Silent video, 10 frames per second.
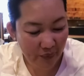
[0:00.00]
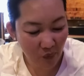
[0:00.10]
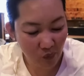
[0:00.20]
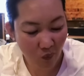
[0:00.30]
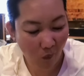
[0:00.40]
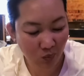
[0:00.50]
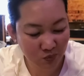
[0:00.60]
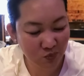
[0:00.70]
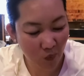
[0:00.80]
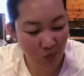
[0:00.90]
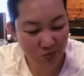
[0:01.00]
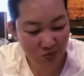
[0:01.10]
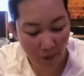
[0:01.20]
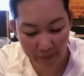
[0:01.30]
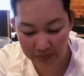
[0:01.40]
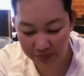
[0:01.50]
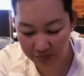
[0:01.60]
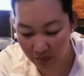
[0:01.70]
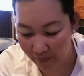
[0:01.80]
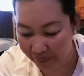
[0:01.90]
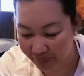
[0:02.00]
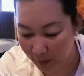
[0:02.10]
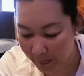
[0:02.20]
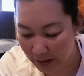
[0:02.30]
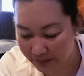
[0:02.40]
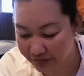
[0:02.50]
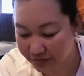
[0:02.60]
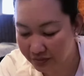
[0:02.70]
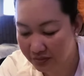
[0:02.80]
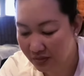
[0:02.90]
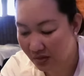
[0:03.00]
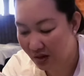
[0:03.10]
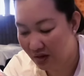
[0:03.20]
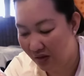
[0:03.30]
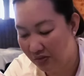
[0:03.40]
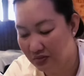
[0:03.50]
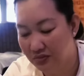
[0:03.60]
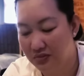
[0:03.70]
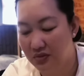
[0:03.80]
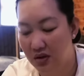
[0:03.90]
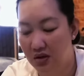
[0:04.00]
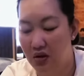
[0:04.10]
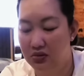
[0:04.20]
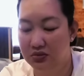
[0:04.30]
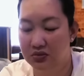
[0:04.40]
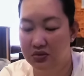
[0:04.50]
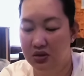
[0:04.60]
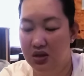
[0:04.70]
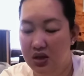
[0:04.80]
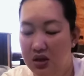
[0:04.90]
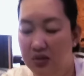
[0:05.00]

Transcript: Hmm. Yeah, or or crab legs or something like that. Snow crab, whatever.